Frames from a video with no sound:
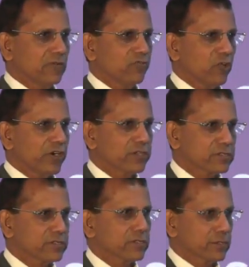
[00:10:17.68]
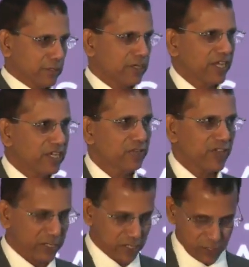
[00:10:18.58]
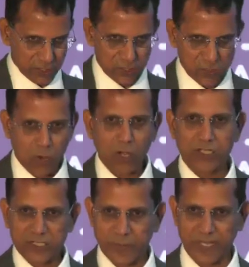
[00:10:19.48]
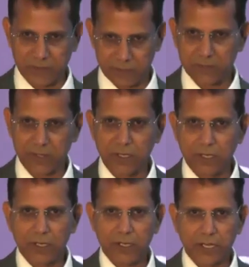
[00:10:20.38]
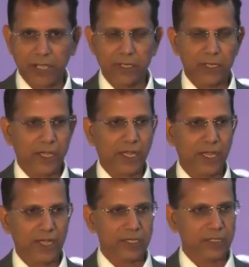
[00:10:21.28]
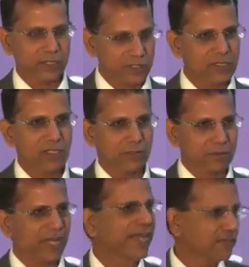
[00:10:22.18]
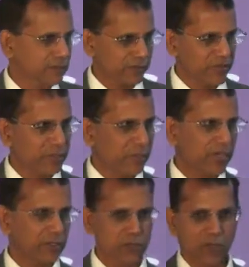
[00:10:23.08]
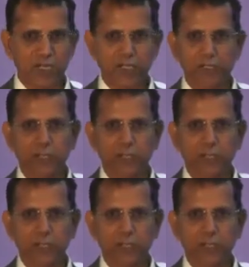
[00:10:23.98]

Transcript: forests in very small spaces. Okay, and this is like 12 years